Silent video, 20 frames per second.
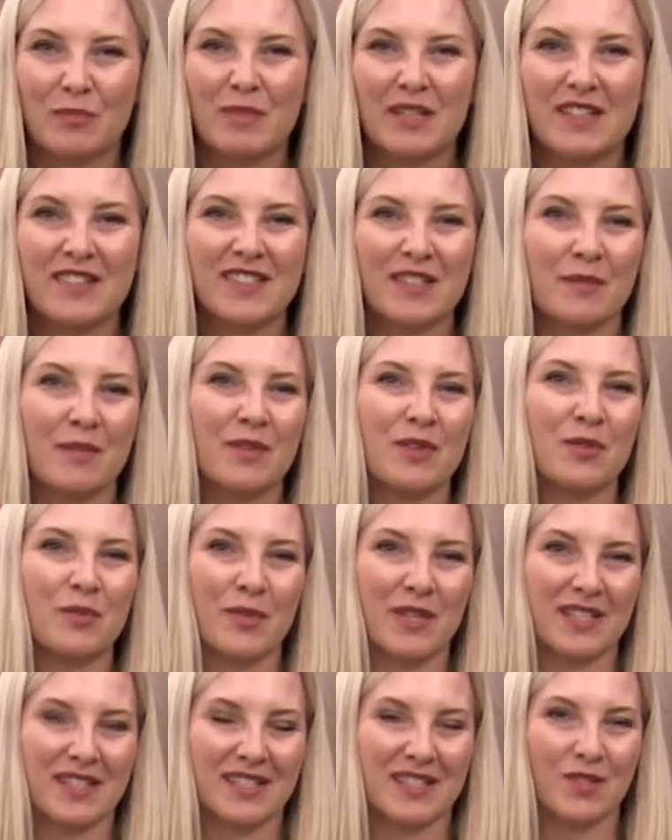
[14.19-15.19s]
bit of some of the
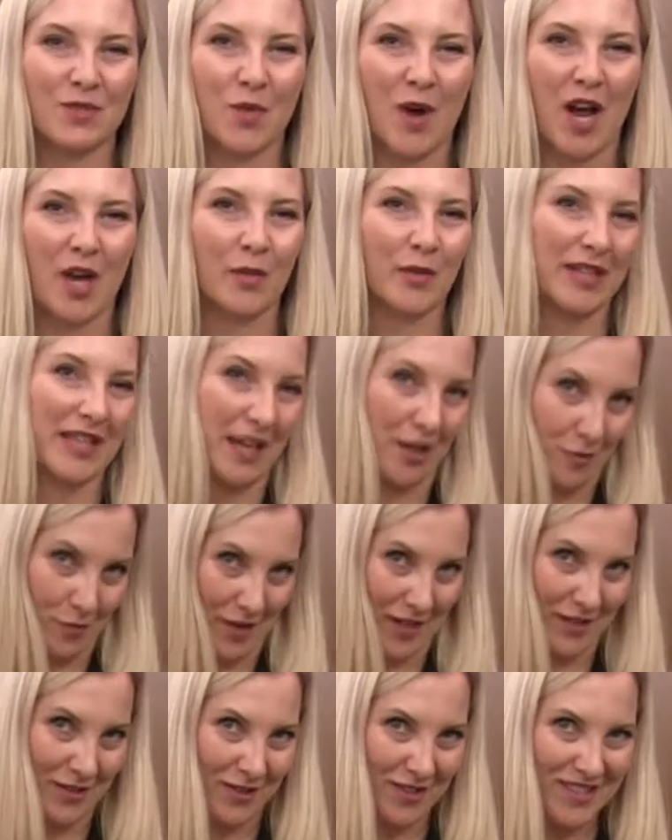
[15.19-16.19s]
reasons why we get
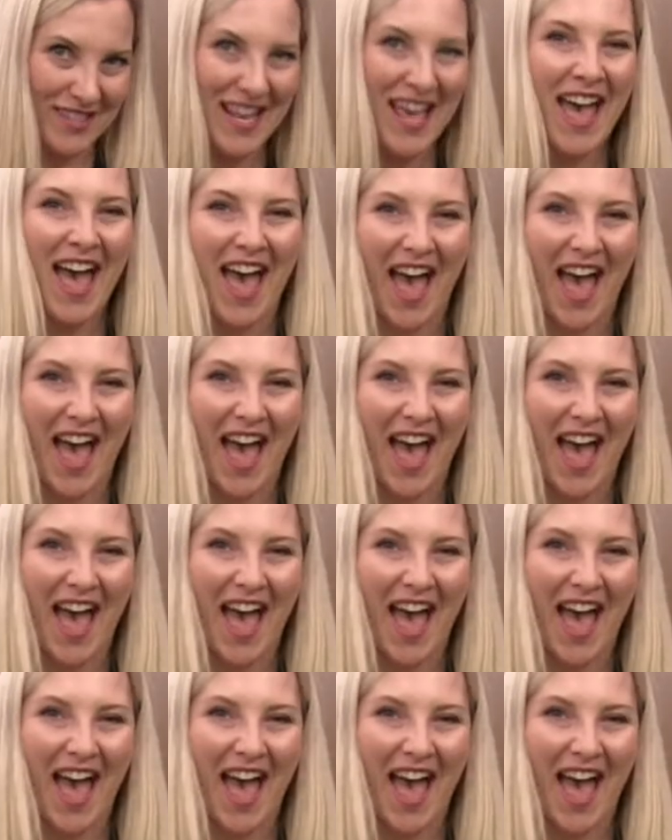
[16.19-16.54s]
wrinkles,